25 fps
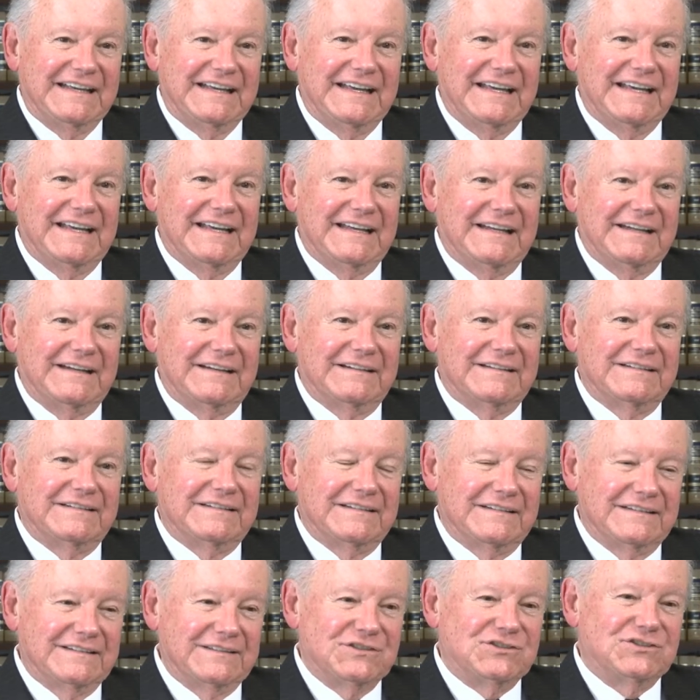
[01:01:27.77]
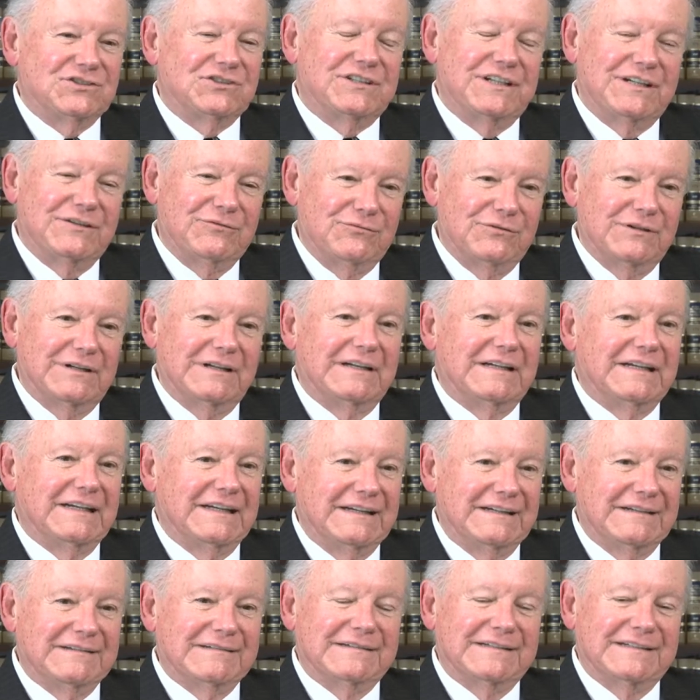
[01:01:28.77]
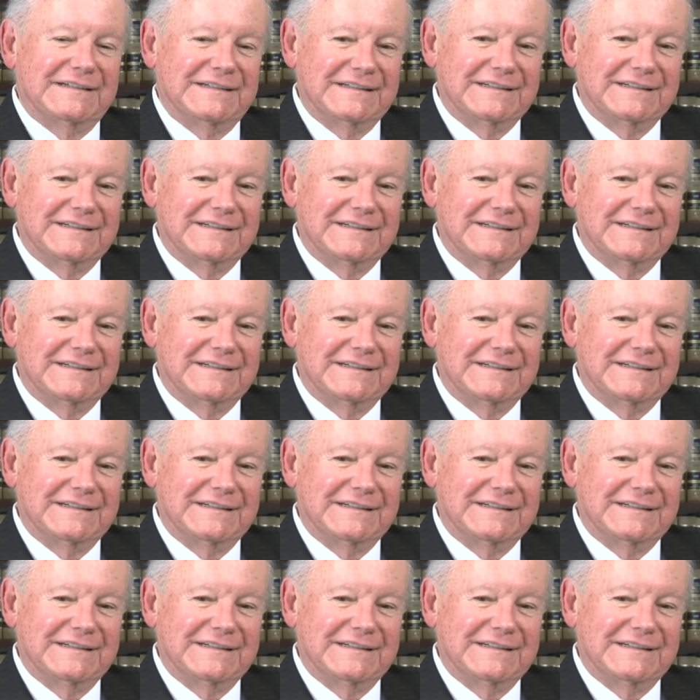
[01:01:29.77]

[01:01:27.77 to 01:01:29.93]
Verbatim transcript: And she really